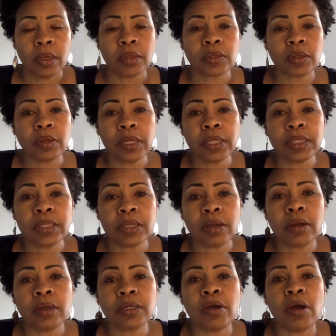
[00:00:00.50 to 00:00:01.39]
So let's
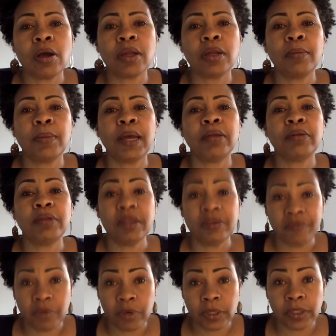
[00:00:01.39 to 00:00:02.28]
start talking about
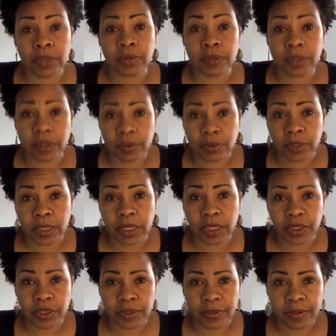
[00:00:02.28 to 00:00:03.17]
differential
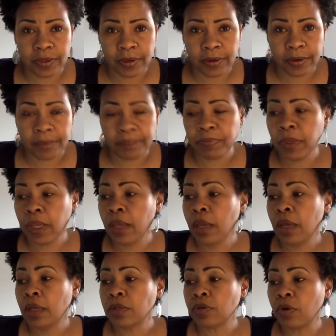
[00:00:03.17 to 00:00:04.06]
association theory.
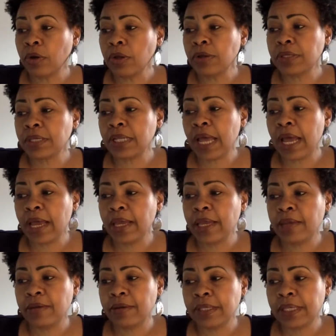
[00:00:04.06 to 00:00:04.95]
So on your slide
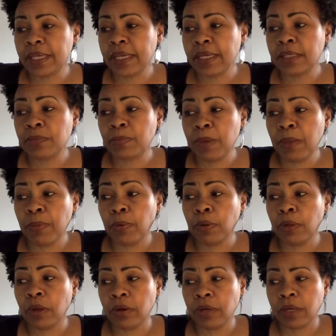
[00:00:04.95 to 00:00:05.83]
here, it says people
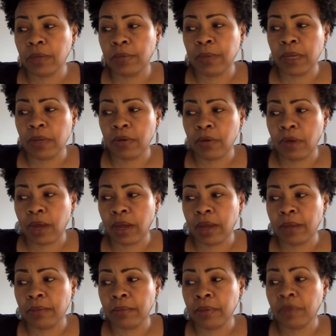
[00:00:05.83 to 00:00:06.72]
learn to commit
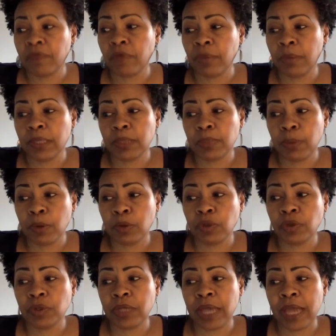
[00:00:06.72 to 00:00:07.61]
crime from
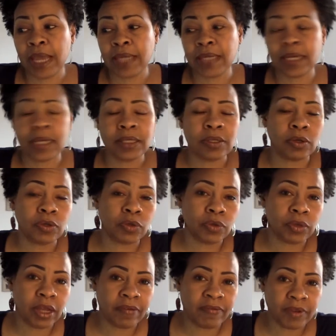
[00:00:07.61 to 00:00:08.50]
exposure to antisocial
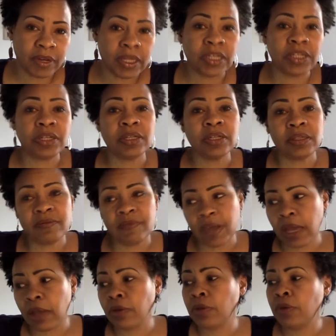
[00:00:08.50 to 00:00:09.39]
definitions,
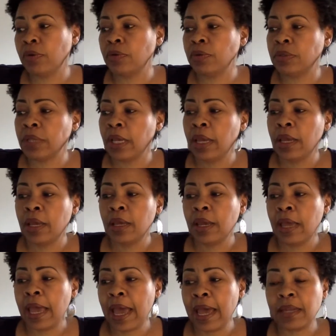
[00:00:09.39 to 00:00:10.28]
values,
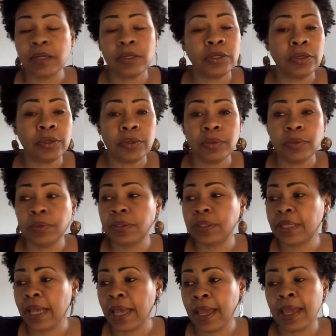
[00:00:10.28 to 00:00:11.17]

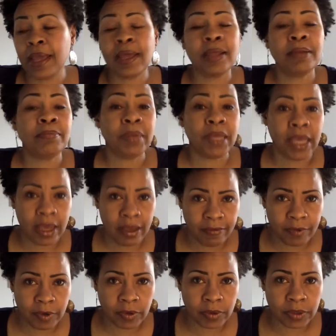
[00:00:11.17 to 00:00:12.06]
attitudes, and
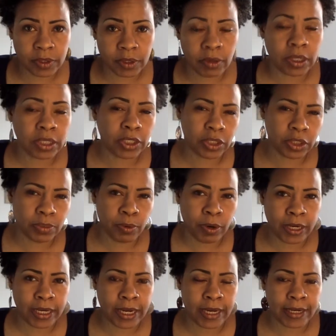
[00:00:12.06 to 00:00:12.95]
behaviors. So let's just
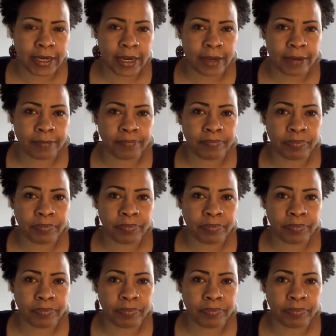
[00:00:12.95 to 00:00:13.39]
break that down.